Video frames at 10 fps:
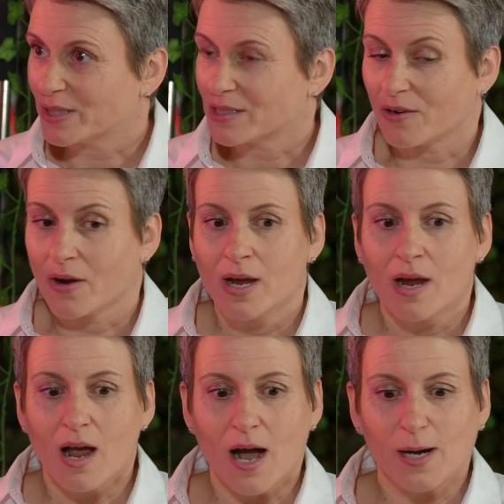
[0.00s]
So,
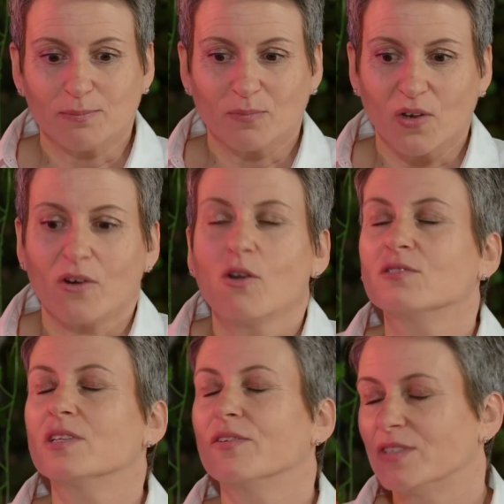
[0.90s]

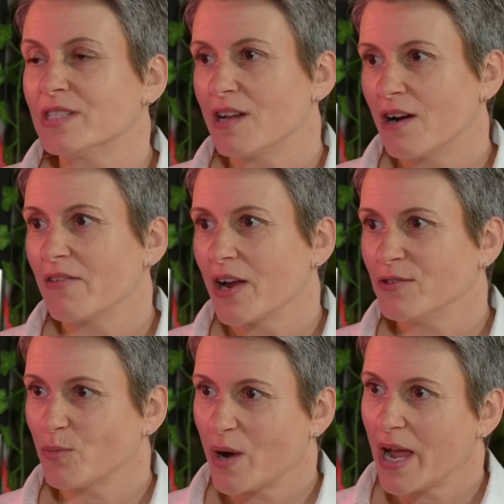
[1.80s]
lots of different
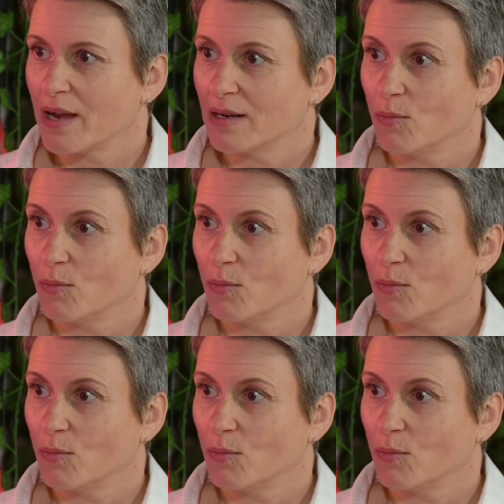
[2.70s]
scenarios where